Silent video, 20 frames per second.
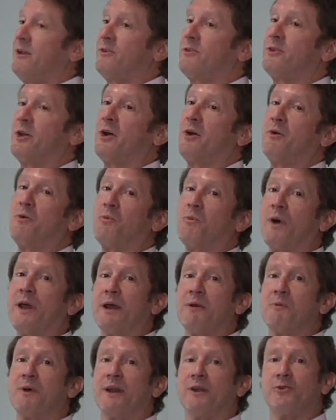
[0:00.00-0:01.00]
So what
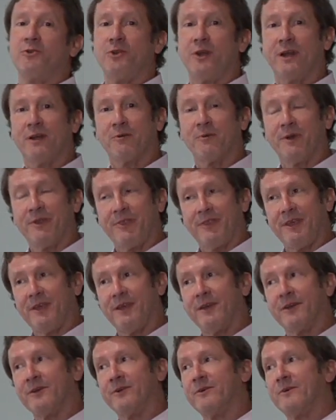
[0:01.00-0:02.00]
I want to share with
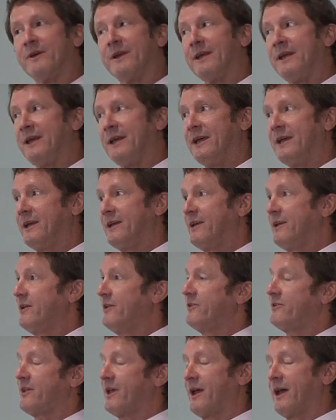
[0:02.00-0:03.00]
you
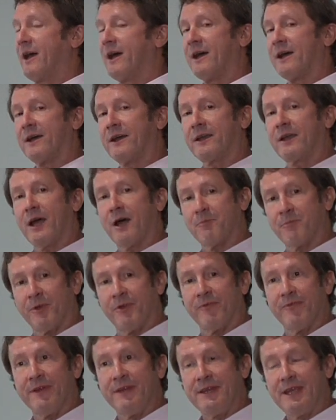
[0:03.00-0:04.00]
is a
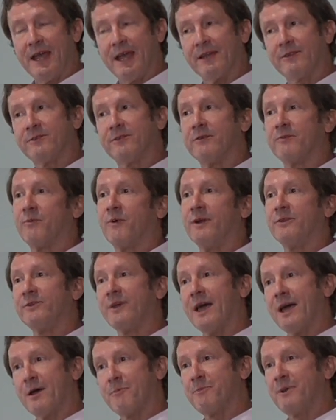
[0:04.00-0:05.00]
couple vignettes of what's
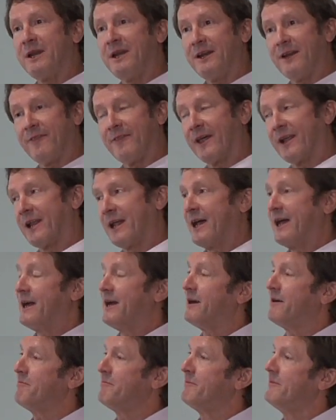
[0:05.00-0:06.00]
happening in the
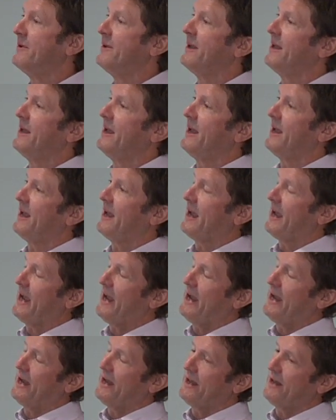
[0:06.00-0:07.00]
lab,
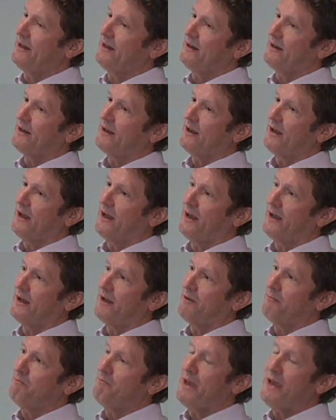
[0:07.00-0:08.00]
and
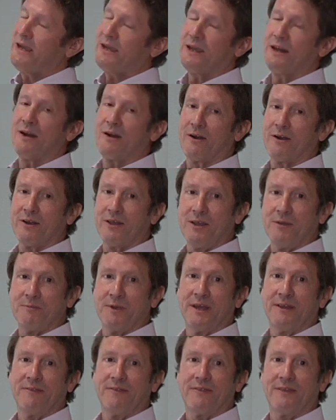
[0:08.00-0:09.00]
make an
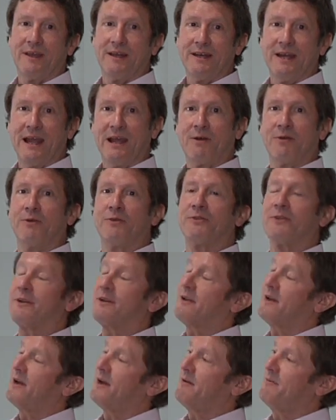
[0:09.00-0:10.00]
argument that now is the
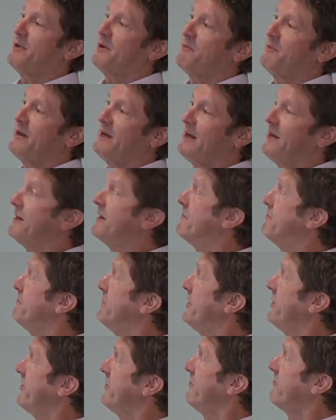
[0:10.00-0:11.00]
time that we need to
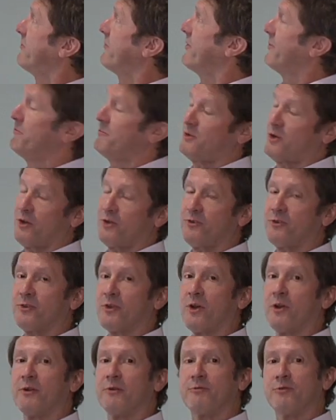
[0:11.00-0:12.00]
move from just
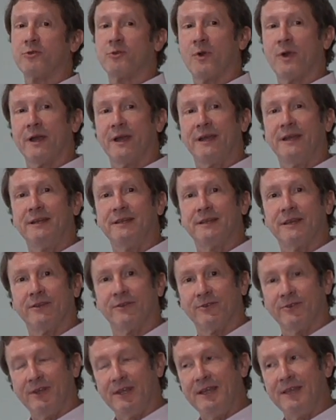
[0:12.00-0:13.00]
sort of trying to
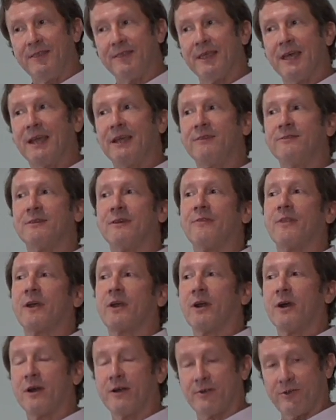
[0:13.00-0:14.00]
see things at the
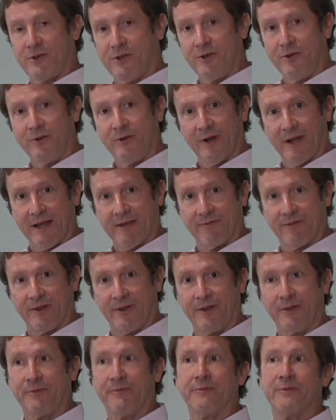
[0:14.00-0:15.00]
cartoon
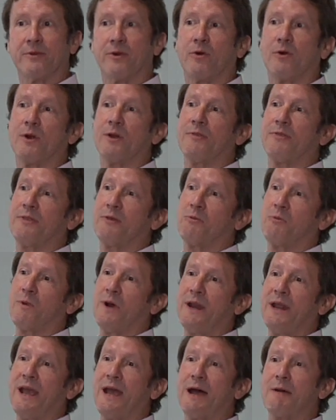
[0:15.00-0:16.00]
level, or at the
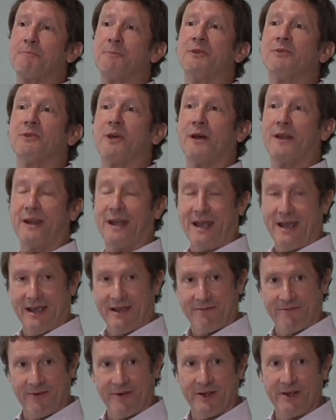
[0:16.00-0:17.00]
what happens on
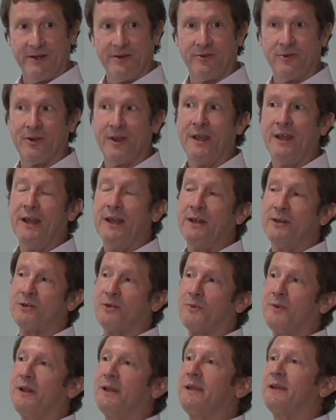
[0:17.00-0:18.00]
average,
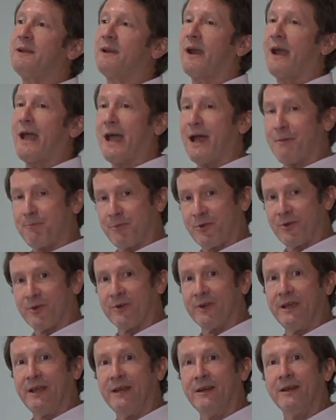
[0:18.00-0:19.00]
to really
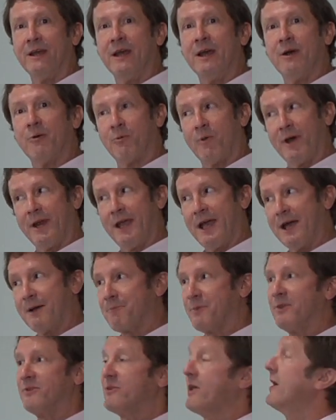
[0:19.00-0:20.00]
capturing what
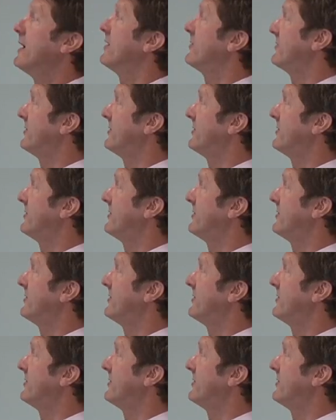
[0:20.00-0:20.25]
happens on a